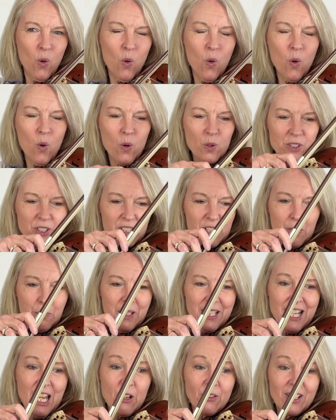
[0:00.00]
Awesome,
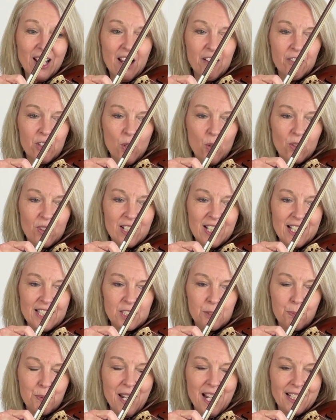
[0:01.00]
and now carry on. Let's
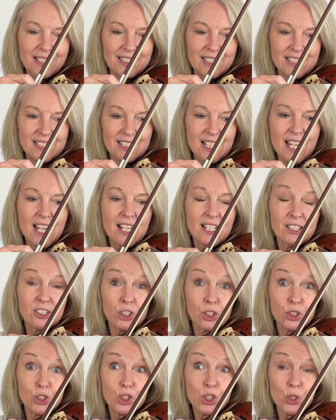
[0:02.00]
practice
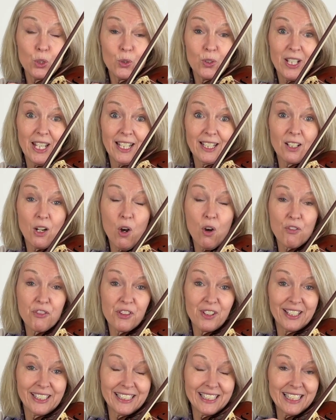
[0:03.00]
the tuning of
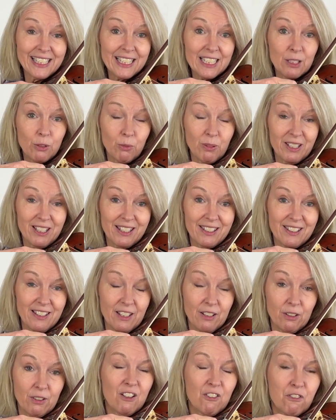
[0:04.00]
the E with
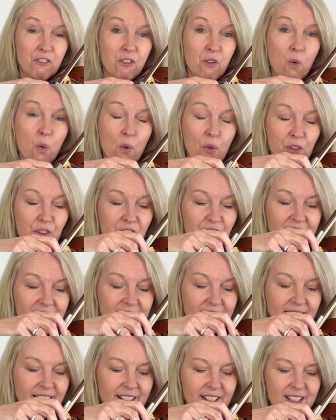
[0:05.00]
the fourth
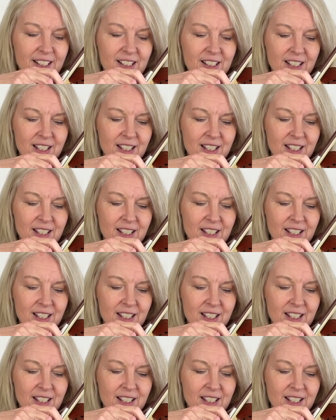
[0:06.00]
finger.